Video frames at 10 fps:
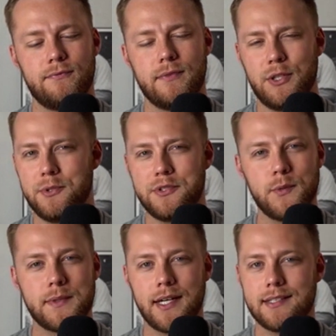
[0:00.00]

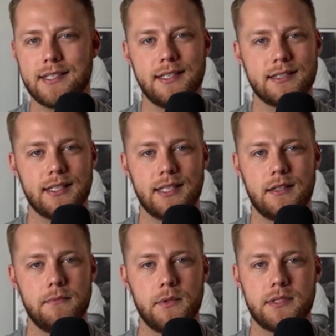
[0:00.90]
YouTube content is like the
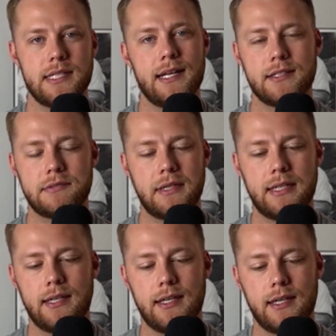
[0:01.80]
most satisfying
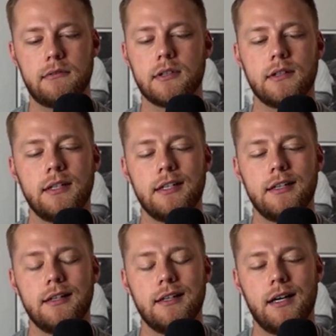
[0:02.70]
thing ever.
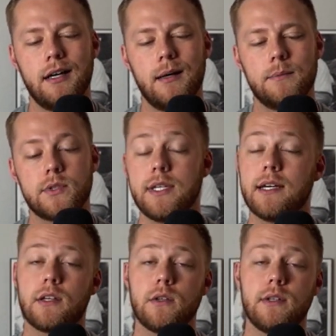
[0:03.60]
So yeah,
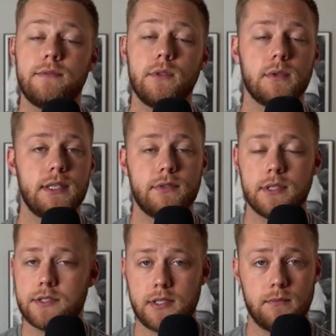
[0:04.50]
go if you're
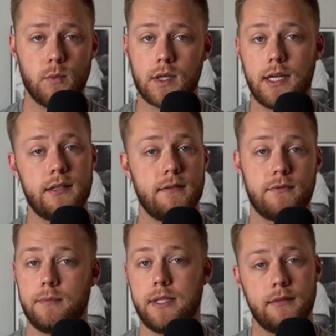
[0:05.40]
interested in more content
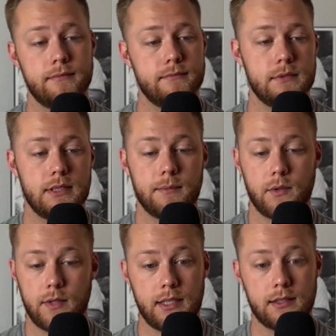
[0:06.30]
from me. I'm
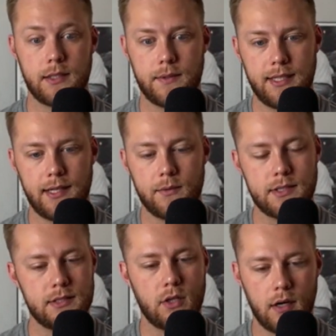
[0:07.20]
creating a lot right now, which
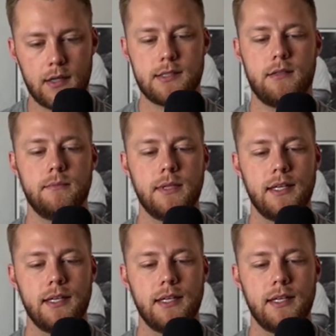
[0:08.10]
is awesome.